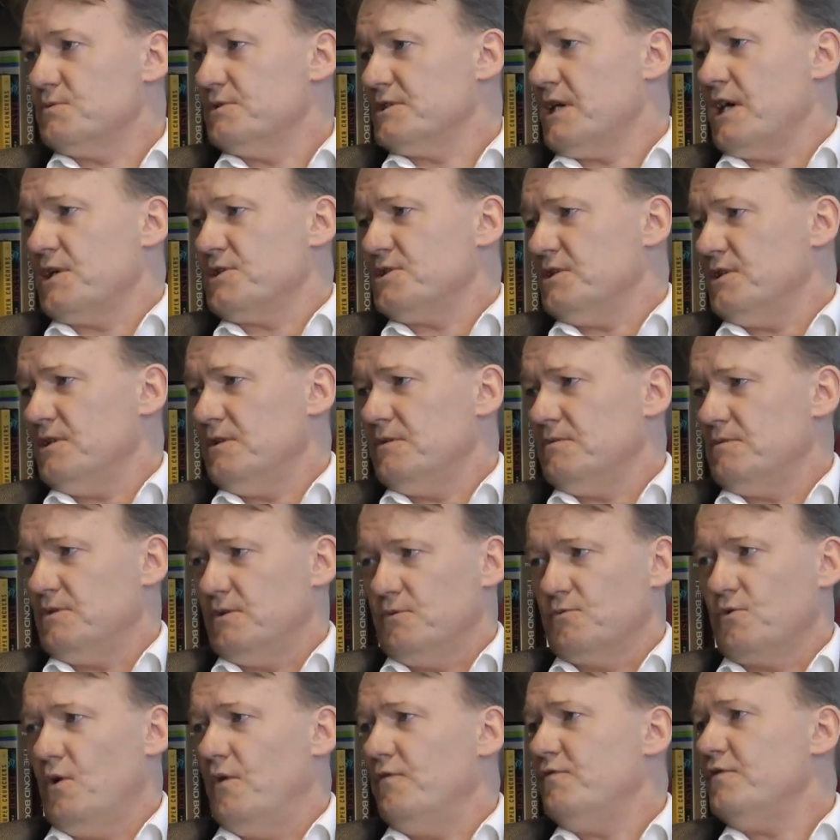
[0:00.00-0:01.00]
which actually
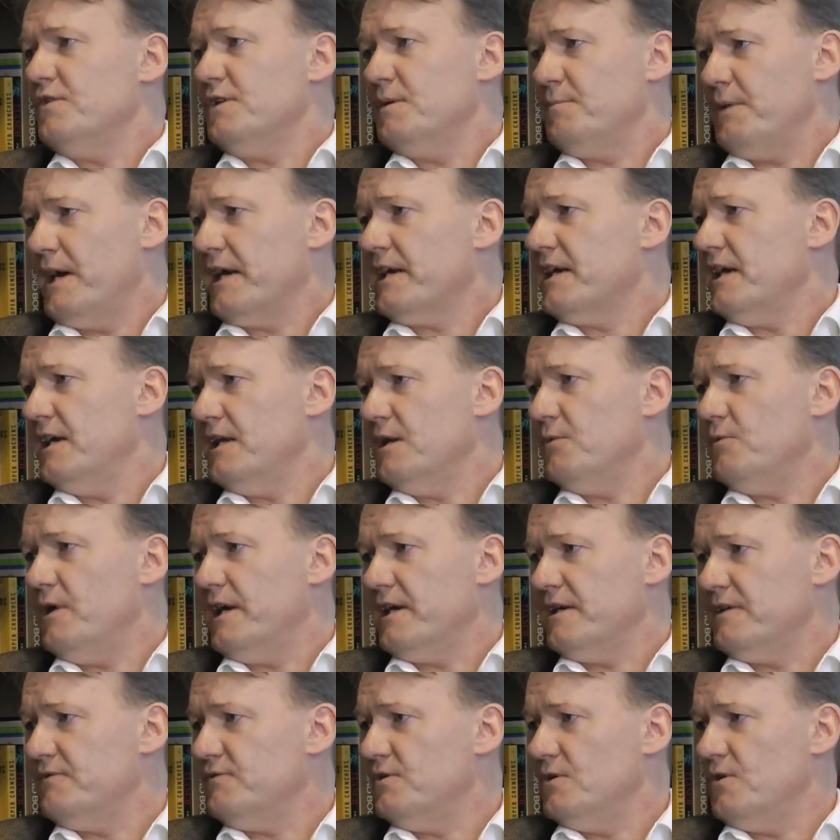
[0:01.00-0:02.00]
you got from the bank
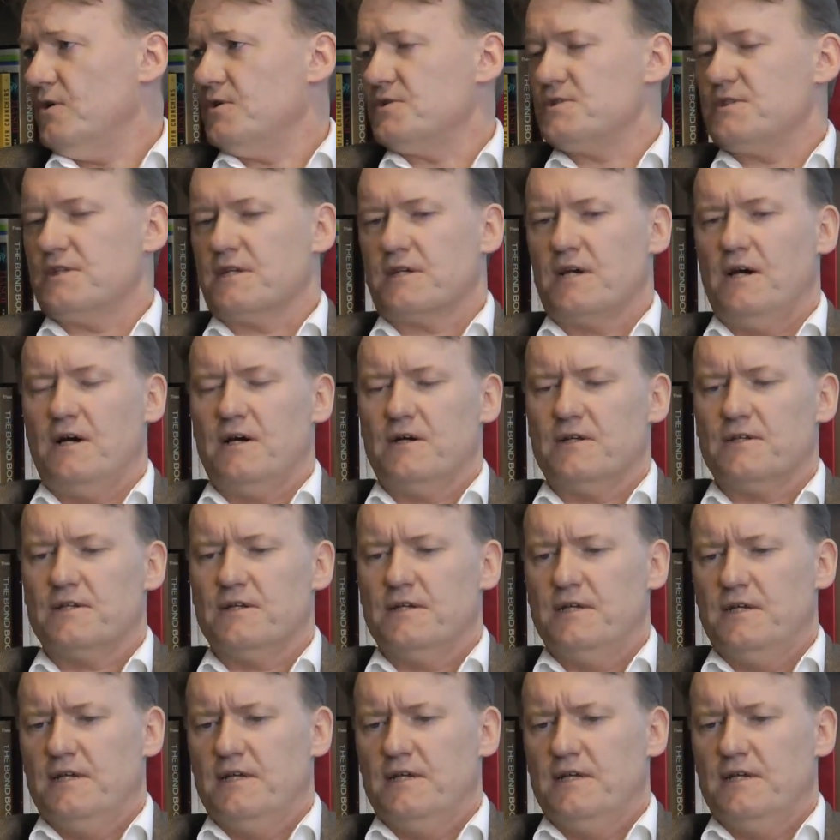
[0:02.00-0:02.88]
anyway if you lost the card.